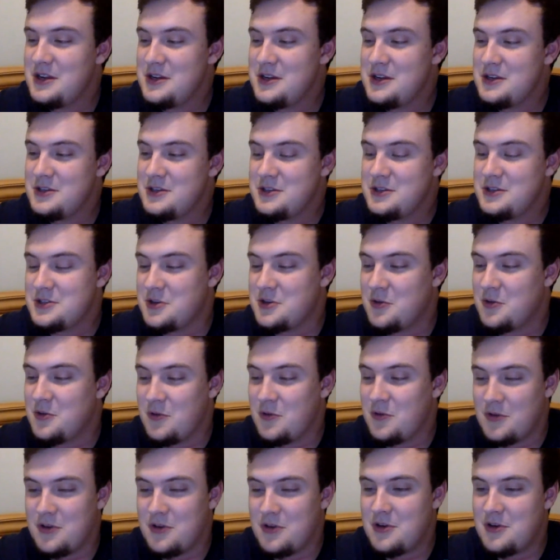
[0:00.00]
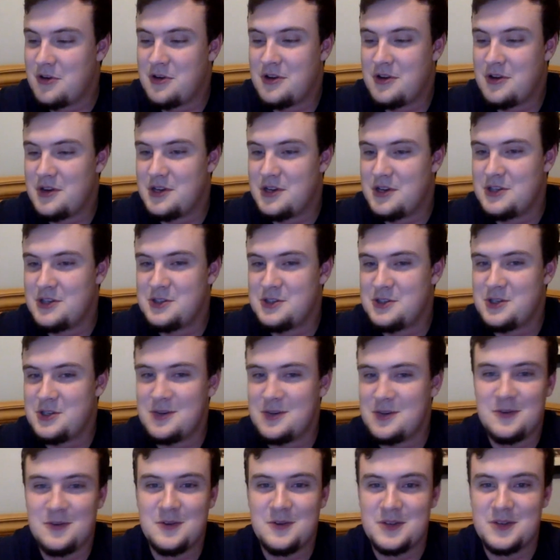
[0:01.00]
just horror in
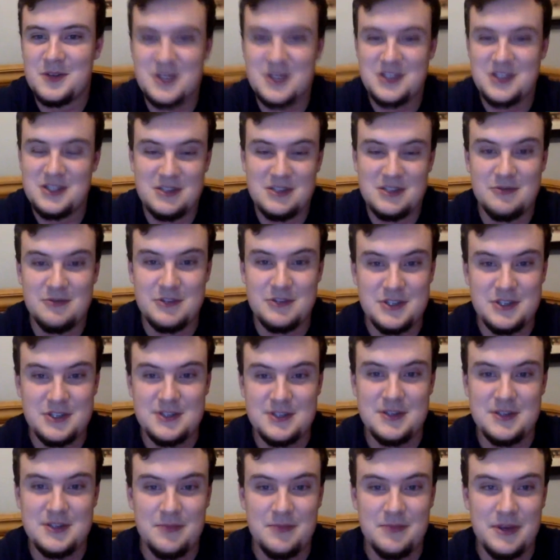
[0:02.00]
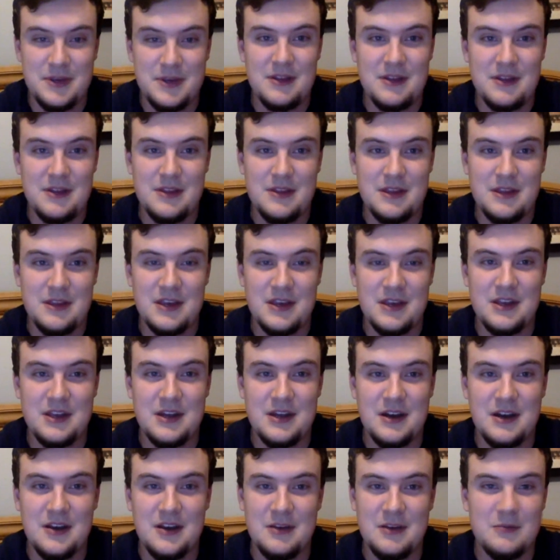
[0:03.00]
general, which is a big thing in
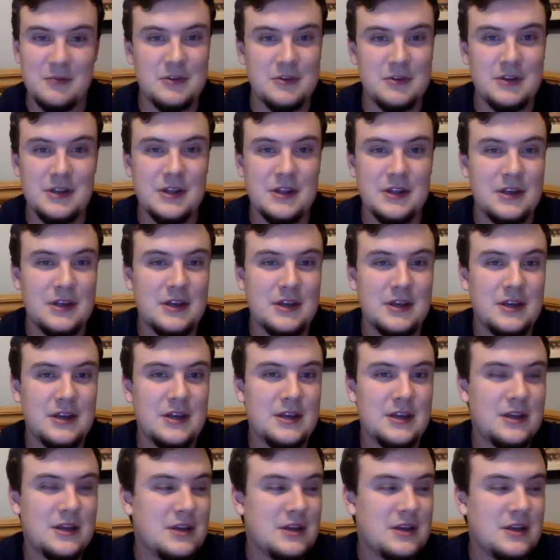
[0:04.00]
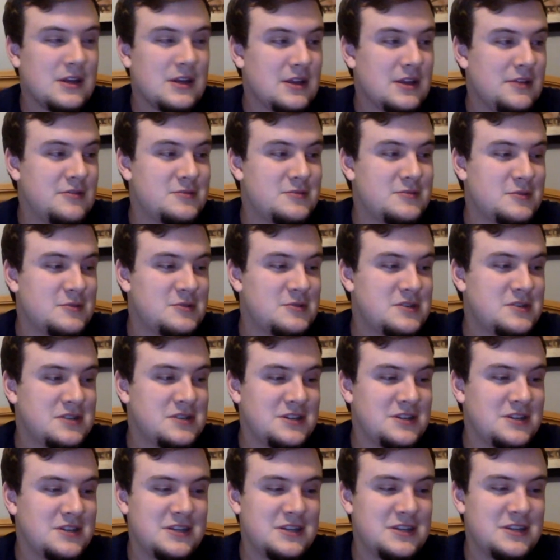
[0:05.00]
Hollywood. He was
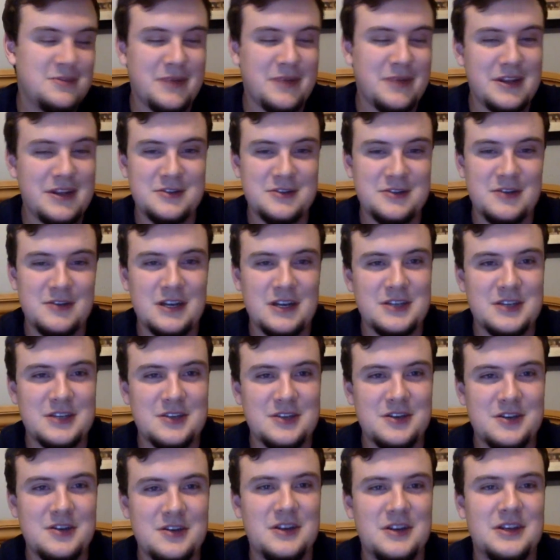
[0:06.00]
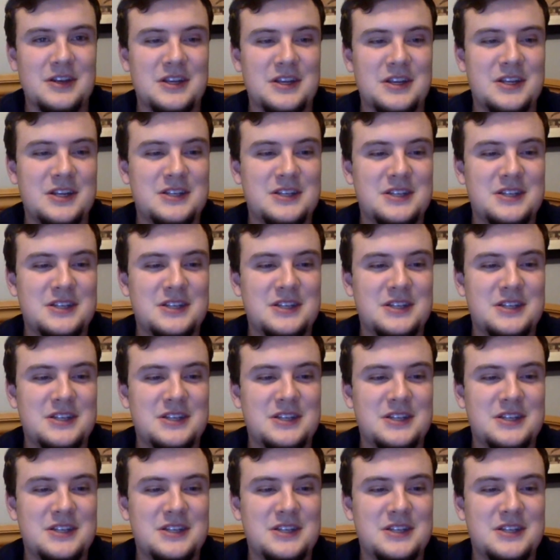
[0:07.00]
mostly an independent director, and he